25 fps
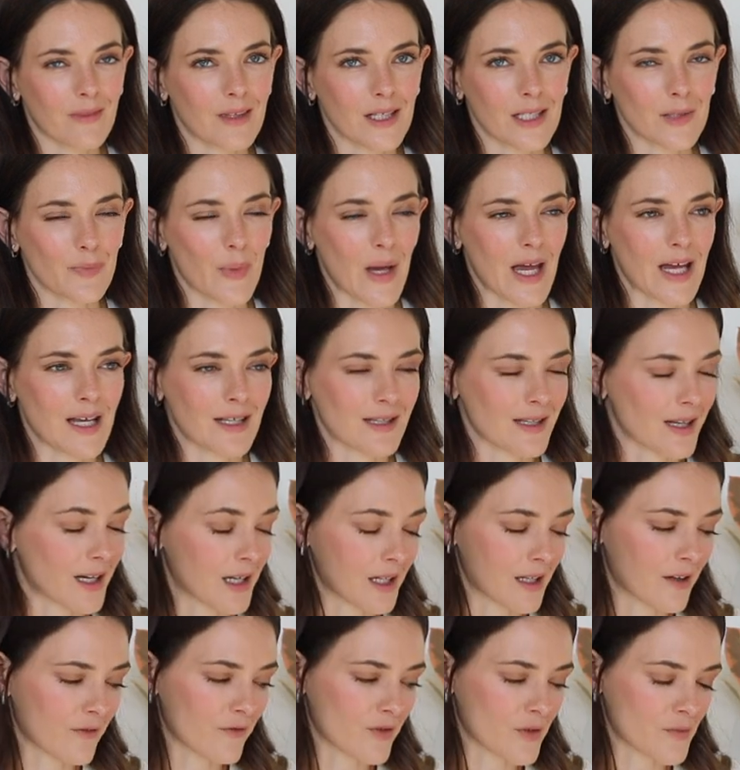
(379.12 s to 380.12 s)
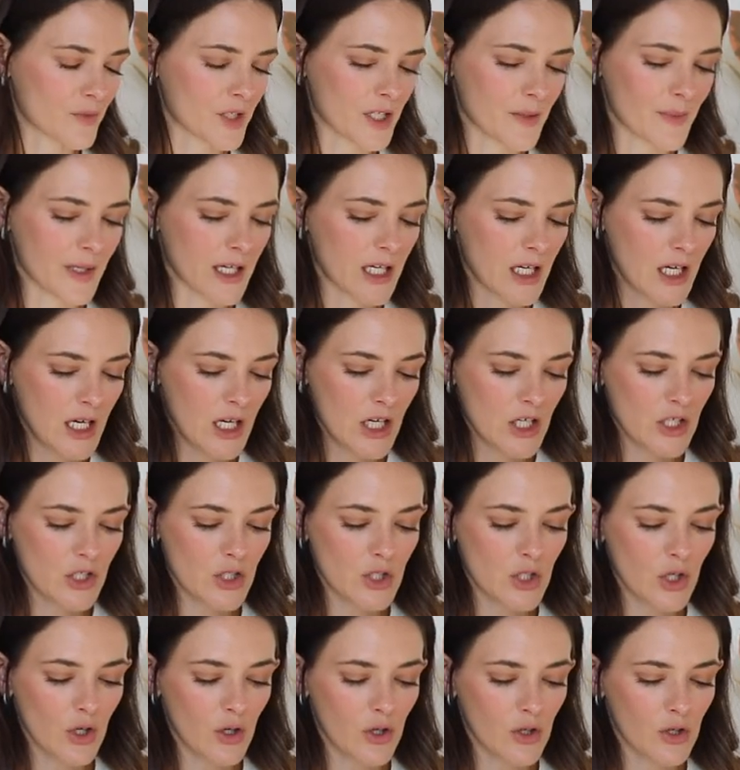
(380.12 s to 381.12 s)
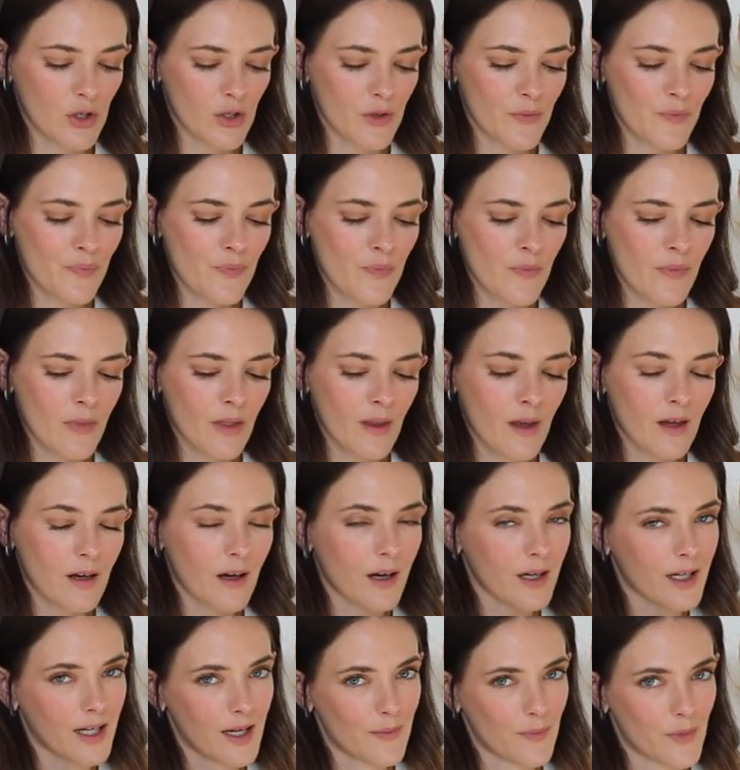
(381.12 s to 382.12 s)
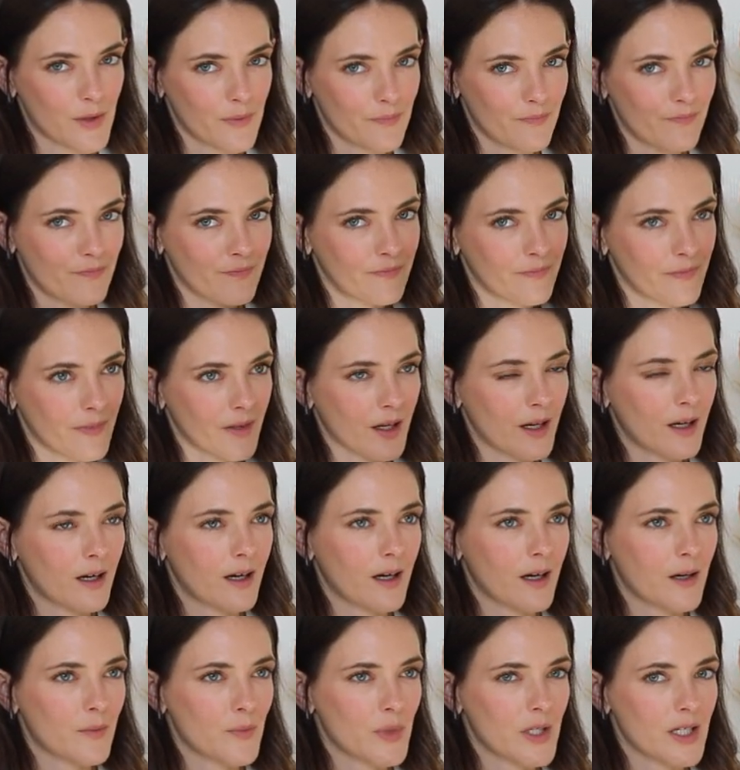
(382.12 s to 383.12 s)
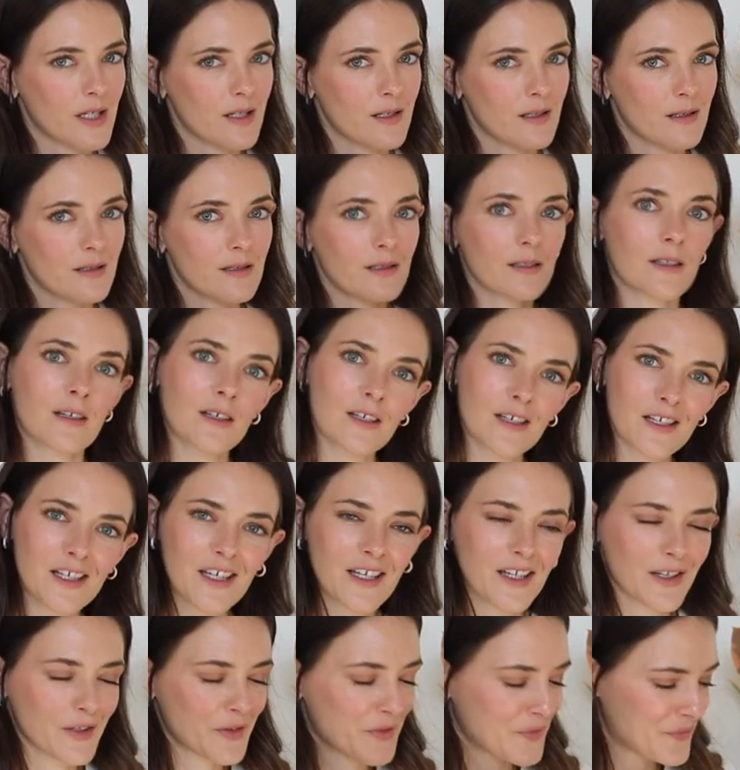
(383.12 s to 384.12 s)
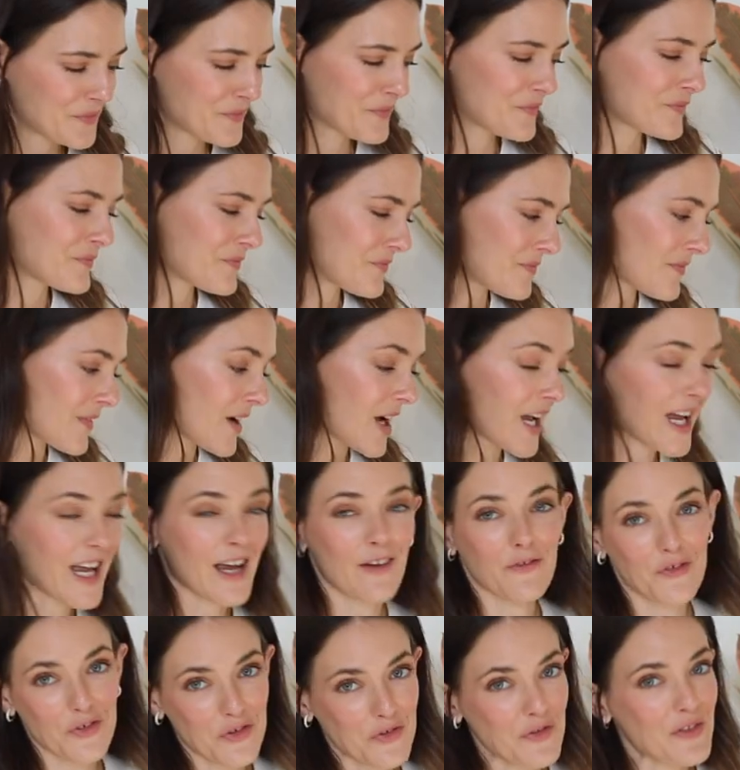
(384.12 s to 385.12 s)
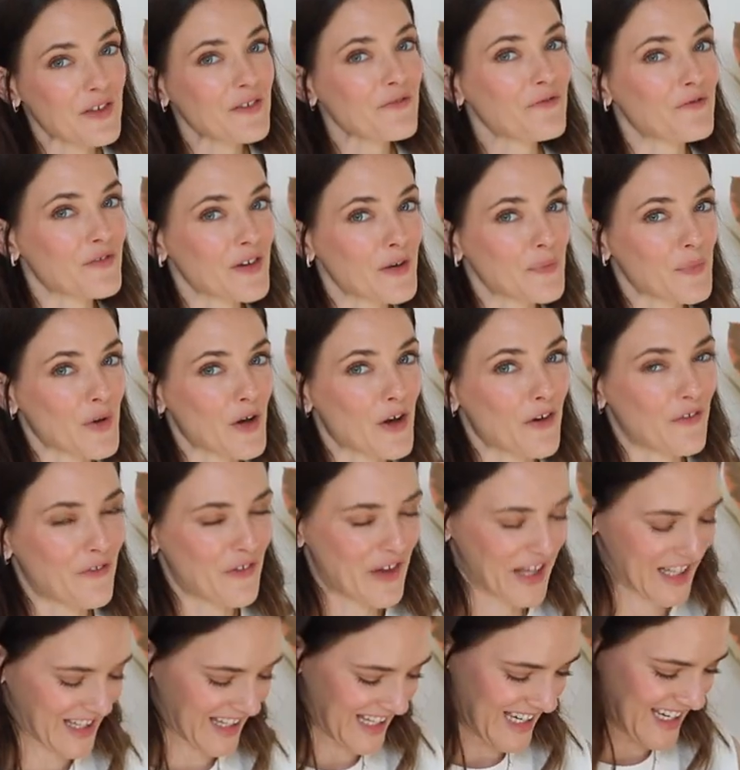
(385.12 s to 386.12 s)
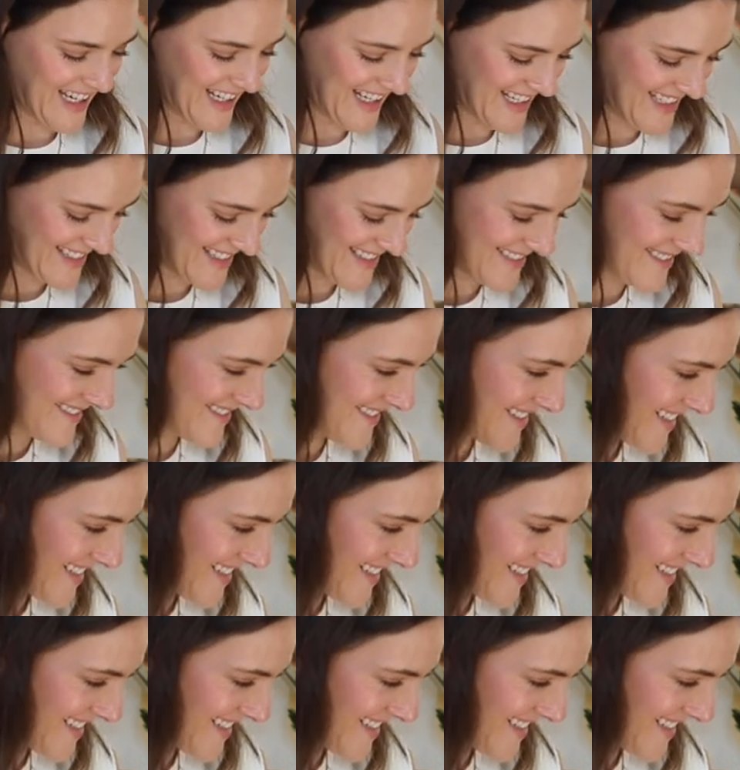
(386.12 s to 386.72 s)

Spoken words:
these pairs that I love from Chini. So I kept them because everything fit perfectly.